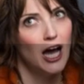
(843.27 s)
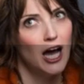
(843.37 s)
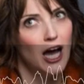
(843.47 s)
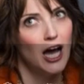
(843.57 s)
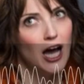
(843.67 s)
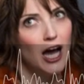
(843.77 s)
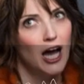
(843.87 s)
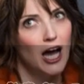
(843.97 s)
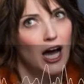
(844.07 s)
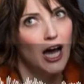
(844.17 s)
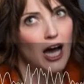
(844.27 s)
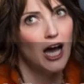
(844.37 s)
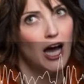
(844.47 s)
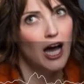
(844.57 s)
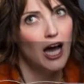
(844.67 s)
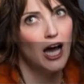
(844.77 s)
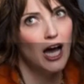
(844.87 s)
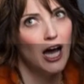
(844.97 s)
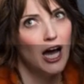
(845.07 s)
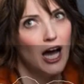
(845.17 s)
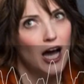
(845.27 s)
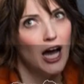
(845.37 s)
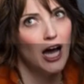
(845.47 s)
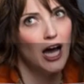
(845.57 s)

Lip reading: We're vibing, we're talking, you know,